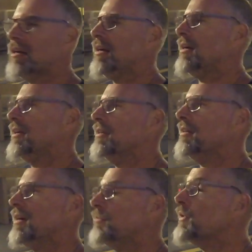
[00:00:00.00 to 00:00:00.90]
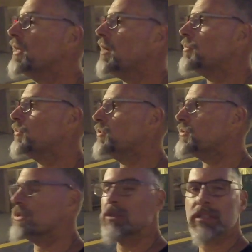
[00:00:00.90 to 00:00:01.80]
I'm really happy with the
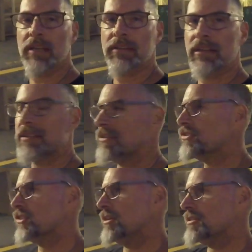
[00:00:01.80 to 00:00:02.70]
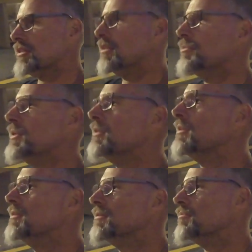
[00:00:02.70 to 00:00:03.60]
results. I think this shot is going to be
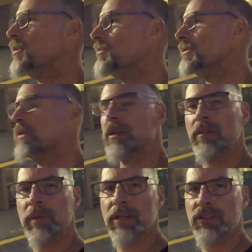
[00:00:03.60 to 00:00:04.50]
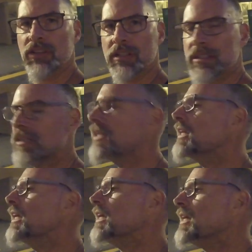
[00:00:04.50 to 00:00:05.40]
probably one of the better shots.
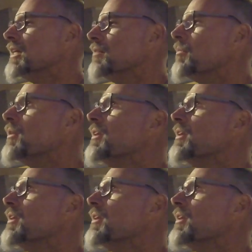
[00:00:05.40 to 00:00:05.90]
The